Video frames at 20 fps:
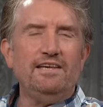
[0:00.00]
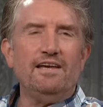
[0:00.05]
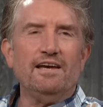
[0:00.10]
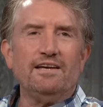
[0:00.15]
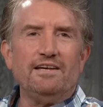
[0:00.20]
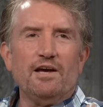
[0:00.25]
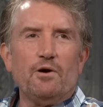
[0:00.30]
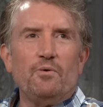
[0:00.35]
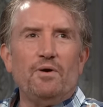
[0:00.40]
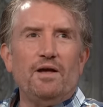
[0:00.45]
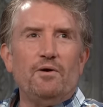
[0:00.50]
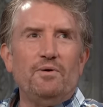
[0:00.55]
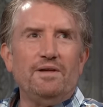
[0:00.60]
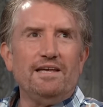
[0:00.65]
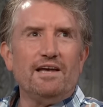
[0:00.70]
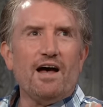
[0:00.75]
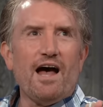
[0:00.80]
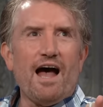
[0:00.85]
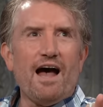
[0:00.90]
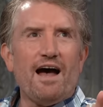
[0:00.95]
Yeah, yeah, Ladies and
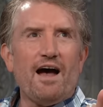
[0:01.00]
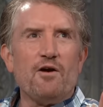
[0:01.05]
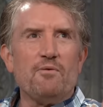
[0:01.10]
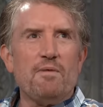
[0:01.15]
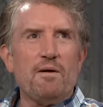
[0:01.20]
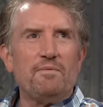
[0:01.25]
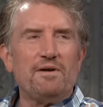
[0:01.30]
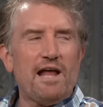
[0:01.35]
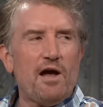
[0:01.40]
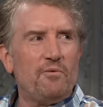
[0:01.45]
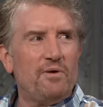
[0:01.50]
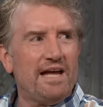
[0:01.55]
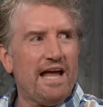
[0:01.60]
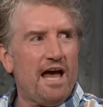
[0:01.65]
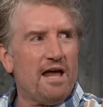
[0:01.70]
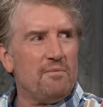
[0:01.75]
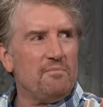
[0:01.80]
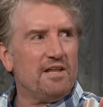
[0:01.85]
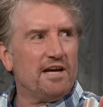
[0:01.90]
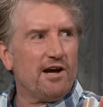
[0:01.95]
gentlemen. I remember now, we
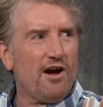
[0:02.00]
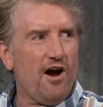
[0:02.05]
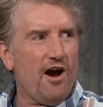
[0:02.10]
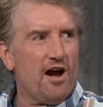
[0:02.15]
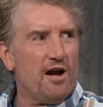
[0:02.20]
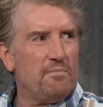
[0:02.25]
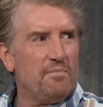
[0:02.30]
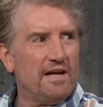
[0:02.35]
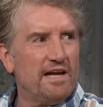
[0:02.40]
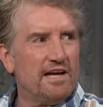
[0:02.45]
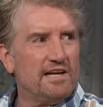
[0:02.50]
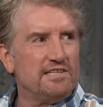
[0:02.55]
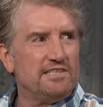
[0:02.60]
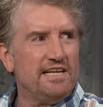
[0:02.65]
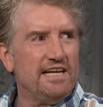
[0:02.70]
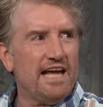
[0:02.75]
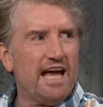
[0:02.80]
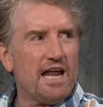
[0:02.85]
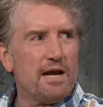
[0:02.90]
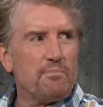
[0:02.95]
got him the card because
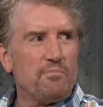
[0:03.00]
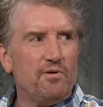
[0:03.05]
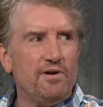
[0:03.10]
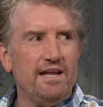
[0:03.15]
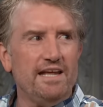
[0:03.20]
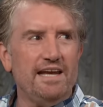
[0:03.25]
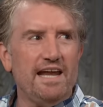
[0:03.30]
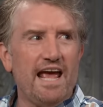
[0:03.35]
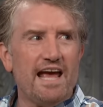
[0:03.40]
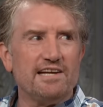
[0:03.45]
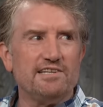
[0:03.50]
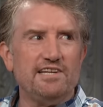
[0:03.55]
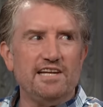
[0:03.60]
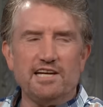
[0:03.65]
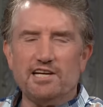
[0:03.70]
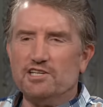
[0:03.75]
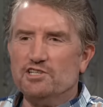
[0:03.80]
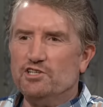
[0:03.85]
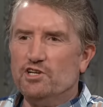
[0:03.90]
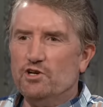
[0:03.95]
he got a pretty nasty
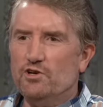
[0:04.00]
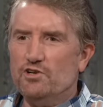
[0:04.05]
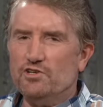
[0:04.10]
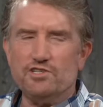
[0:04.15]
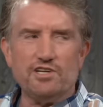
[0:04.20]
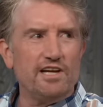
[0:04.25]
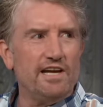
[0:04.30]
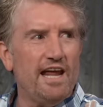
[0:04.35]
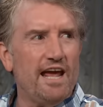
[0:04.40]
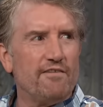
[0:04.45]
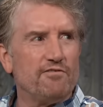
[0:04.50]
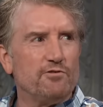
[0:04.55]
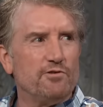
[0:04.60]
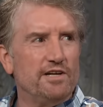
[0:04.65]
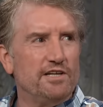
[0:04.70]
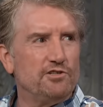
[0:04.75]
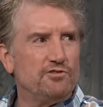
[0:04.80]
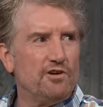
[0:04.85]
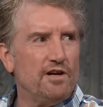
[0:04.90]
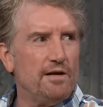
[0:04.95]
contusion after
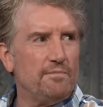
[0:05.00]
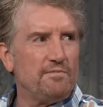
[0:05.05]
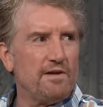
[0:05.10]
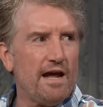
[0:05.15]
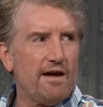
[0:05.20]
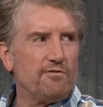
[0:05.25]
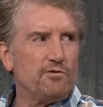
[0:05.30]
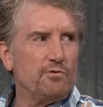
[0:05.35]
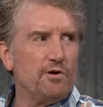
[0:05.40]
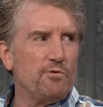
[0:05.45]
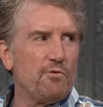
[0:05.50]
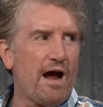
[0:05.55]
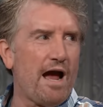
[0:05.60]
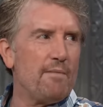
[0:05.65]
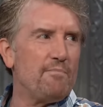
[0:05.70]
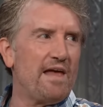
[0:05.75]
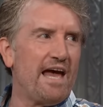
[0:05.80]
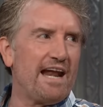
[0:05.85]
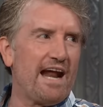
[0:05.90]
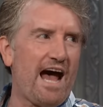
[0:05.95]
he tripped after we
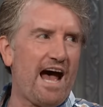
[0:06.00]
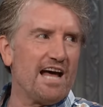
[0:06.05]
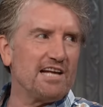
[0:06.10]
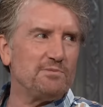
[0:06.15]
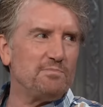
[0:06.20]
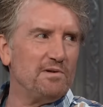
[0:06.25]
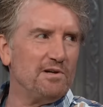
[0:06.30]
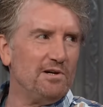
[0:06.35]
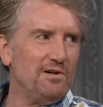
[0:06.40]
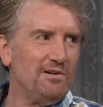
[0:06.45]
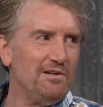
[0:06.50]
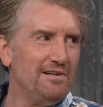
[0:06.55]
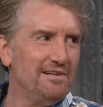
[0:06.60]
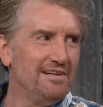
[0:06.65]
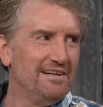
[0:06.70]
robbed that hospital.